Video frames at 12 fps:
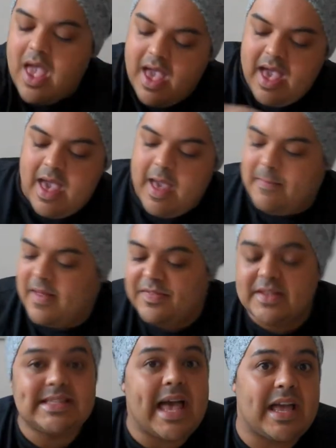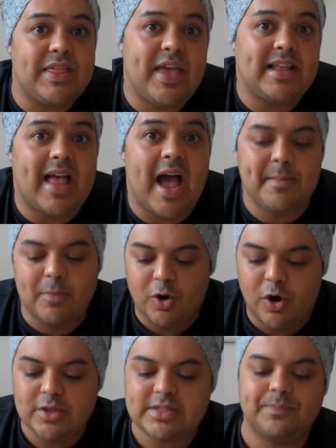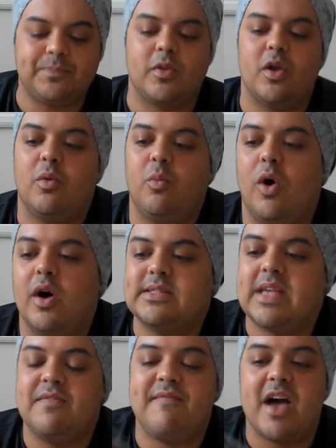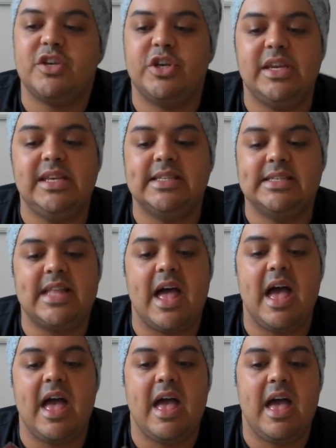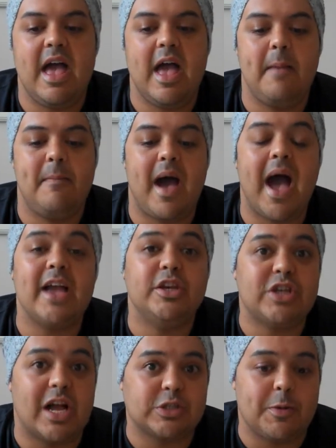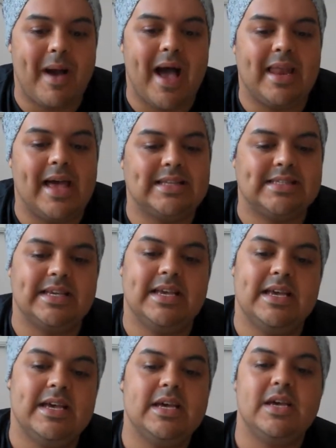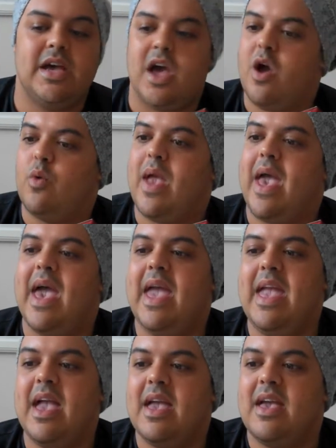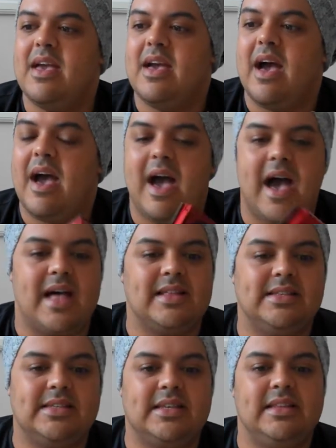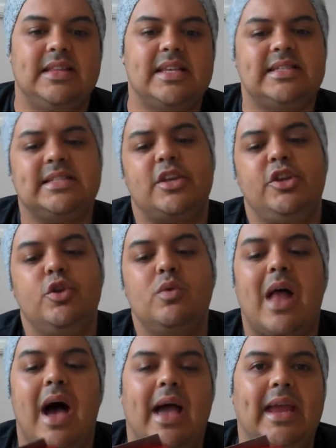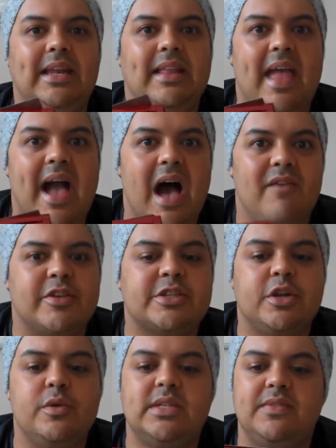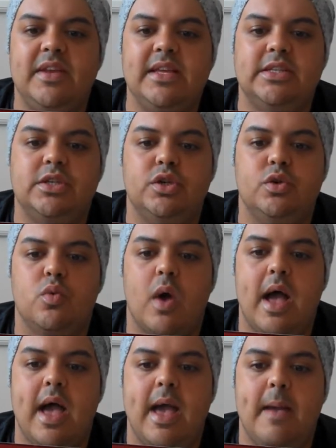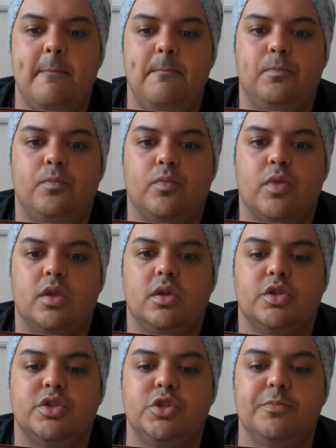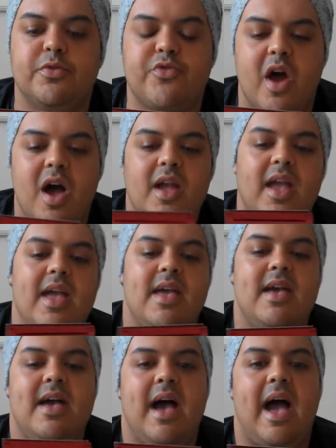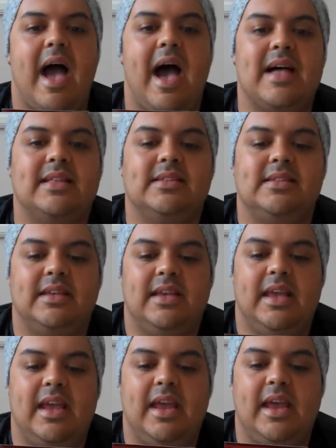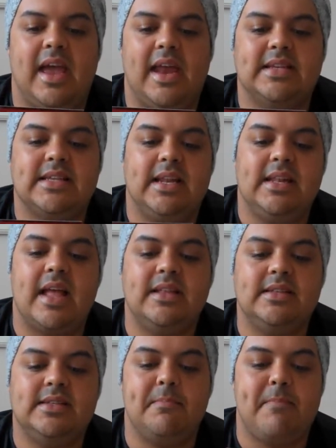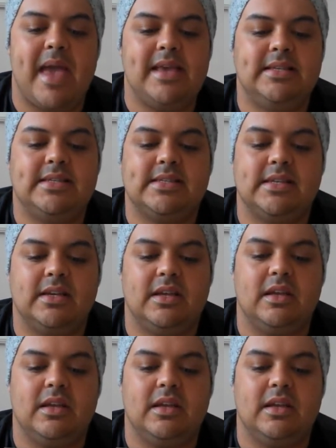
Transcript: The second thing that I bought was a Fasionista eyeshadow palette. Okay, and this is a new line they have exclusively to Superdrug, and it is a London-based